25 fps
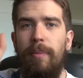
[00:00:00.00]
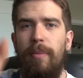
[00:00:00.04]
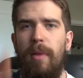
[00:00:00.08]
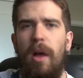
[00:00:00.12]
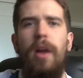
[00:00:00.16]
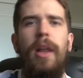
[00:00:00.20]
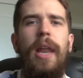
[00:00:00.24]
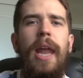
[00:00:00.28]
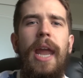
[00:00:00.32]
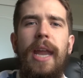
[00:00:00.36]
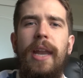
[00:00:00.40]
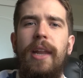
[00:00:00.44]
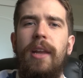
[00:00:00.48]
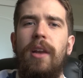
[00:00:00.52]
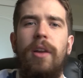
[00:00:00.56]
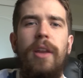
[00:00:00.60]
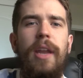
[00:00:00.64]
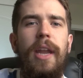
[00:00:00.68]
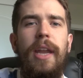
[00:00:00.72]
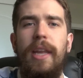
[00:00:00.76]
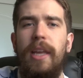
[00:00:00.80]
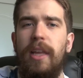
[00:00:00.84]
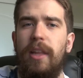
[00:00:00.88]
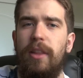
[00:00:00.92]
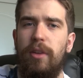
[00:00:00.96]
I'm not hating on
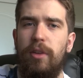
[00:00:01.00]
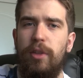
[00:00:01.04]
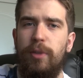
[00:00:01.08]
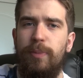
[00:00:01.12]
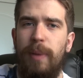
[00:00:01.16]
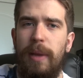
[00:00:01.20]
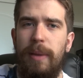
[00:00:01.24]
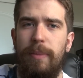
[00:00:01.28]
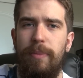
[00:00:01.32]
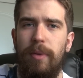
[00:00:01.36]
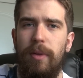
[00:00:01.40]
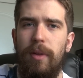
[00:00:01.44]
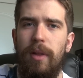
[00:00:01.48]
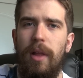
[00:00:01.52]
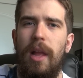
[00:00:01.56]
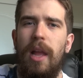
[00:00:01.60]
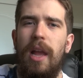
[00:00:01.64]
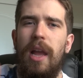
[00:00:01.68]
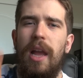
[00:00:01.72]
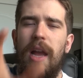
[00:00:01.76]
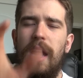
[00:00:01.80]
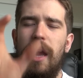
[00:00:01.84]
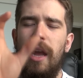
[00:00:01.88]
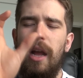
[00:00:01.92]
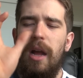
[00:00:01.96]
any of those people.
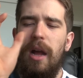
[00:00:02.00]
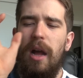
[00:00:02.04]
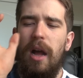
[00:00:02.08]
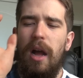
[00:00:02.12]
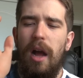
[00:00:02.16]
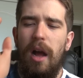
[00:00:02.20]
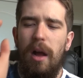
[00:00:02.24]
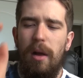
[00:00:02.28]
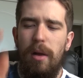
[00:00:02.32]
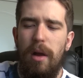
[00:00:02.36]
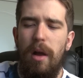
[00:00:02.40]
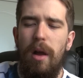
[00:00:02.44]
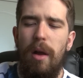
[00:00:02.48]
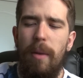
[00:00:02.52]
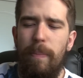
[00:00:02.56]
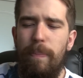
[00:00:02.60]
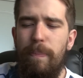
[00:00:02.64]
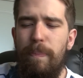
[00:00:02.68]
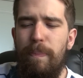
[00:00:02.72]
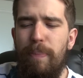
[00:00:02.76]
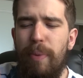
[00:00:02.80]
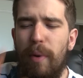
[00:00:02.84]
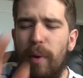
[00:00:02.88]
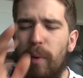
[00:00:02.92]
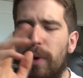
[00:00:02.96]

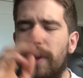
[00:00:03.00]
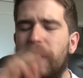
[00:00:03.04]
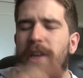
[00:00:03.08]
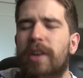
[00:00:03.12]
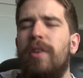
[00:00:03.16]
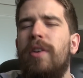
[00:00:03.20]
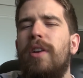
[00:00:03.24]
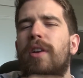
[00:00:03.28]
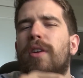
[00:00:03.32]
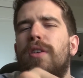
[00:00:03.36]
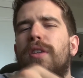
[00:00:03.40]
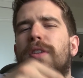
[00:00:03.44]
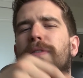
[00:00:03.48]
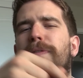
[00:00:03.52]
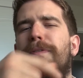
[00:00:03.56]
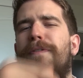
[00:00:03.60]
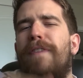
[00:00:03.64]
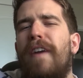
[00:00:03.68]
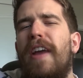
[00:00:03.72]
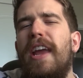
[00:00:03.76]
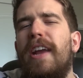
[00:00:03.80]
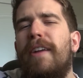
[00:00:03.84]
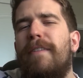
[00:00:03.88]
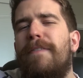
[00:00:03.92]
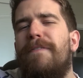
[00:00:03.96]
But when you use
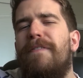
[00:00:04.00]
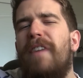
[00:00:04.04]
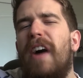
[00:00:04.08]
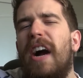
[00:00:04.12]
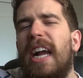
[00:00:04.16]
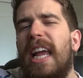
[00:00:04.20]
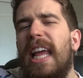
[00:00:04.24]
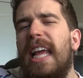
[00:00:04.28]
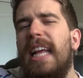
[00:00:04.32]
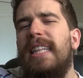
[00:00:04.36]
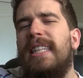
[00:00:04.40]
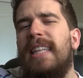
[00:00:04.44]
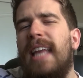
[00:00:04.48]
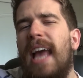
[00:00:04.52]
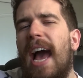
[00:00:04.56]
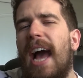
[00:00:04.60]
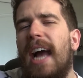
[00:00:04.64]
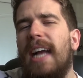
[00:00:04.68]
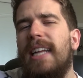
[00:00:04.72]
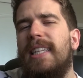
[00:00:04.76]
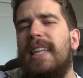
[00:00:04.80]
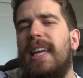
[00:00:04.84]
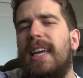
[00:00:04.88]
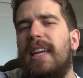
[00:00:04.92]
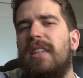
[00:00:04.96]
fake fucking
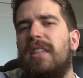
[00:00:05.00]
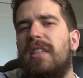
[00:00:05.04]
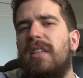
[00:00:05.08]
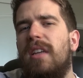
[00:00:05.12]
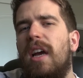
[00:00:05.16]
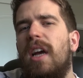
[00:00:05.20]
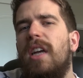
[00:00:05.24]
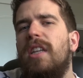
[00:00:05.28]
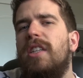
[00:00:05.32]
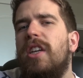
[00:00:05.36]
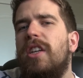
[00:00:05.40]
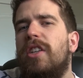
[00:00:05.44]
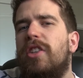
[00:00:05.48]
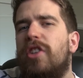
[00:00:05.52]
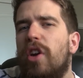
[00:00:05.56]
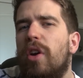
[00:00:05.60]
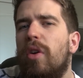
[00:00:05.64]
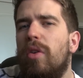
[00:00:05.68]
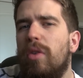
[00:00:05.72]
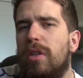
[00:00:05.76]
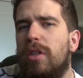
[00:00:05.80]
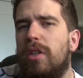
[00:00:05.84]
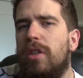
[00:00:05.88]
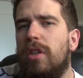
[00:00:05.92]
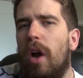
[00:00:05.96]
tactics to
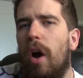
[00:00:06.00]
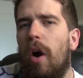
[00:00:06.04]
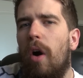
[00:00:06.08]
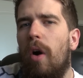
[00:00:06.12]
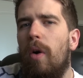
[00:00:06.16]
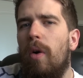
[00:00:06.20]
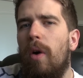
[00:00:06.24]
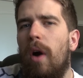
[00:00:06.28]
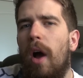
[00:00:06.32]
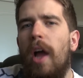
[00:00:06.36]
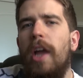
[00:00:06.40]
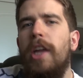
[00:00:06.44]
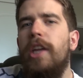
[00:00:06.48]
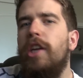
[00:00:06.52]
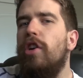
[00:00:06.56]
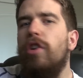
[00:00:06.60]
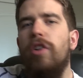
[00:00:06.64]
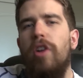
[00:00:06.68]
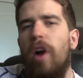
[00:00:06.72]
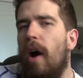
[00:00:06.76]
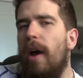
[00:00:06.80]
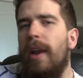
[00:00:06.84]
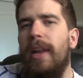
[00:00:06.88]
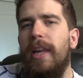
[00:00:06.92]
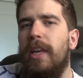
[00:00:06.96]
do so, you're
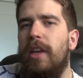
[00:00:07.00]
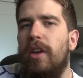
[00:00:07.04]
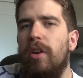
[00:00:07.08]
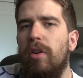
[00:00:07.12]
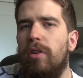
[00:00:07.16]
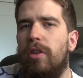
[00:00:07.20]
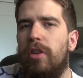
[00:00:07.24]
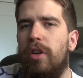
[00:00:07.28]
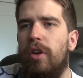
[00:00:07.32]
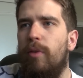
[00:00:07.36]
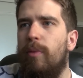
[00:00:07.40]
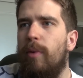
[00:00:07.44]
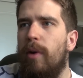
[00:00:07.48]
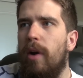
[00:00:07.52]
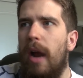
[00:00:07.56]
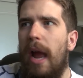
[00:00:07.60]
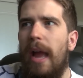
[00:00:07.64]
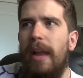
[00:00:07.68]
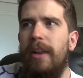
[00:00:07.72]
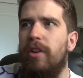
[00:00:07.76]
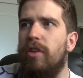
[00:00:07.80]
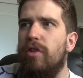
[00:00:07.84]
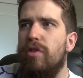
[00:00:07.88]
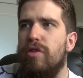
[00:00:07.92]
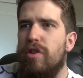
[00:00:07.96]
not a YouTuber,
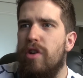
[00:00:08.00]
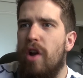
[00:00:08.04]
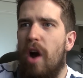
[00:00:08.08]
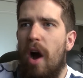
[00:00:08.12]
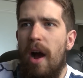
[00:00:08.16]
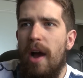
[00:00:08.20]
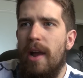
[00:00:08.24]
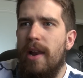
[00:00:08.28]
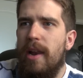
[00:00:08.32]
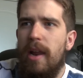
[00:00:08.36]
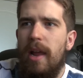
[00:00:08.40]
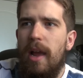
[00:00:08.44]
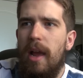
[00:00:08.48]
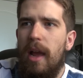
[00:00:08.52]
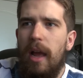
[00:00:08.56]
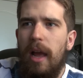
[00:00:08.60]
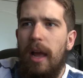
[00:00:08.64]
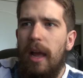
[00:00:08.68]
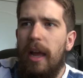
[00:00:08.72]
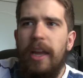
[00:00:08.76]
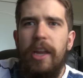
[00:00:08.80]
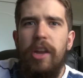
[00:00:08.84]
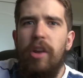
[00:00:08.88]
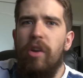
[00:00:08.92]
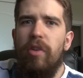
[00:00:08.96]
and
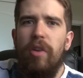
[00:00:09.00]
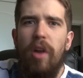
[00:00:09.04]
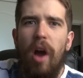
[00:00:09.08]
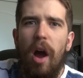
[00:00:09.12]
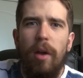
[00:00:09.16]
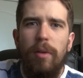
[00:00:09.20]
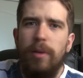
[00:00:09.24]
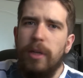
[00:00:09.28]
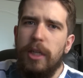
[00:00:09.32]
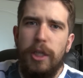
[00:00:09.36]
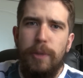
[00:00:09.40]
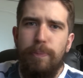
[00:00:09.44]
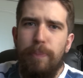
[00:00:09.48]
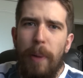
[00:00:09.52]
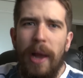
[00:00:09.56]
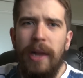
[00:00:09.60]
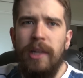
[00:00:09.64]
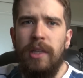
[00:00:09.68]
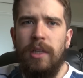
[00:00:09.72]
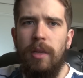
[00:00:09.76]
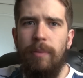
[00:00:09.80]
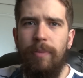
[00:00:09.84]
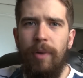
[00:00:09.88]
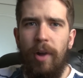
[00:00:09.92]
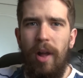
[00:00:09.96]
you're not
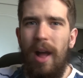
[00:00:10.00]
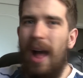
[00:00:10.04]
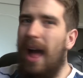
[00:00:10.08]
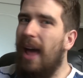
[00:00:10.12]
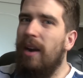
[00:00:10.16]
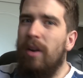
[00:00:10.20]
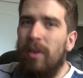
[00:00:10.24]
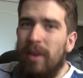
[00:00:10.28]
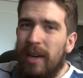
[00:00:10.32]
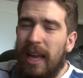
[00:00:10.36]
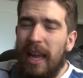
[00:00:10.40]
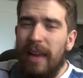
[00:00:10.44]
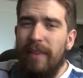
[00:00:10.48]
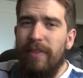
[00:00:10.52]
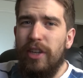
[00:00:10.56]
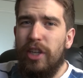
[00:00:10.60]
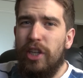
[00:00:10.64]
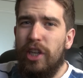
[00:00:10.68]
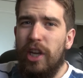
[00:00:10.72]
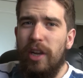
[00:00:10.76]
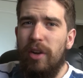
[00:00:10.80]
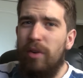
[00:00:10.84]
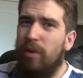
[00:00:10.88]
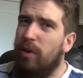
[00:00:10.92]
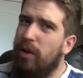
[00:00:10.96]
respectable. I don't give a
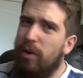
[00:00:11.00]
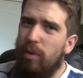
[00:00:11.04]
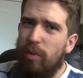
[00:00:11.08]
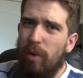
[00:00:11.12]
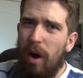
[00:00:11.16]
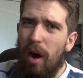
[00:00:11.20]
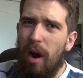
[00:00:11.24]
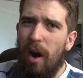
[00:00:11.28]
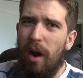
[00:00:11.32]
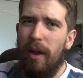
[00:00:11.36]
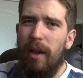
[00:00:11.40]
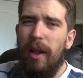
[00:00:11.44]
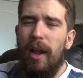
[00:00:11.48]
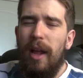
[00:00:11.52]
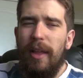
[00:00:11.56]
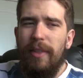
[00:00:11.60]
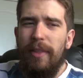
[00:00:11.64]
shit who you are.